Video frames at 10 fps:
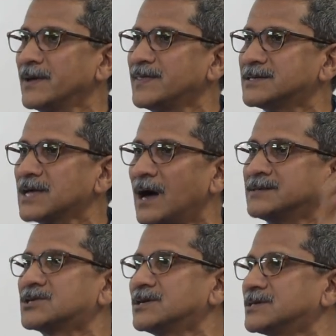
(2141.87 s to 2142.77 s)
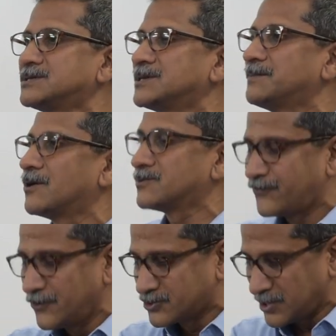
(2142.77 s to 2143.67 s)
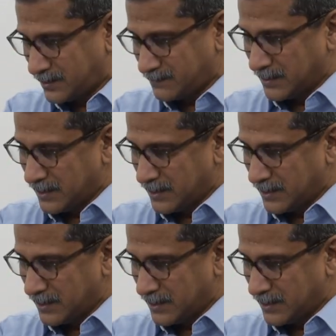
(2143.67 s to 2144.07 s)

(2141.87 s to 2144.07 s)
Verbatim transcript: when there's uncertainty about the future,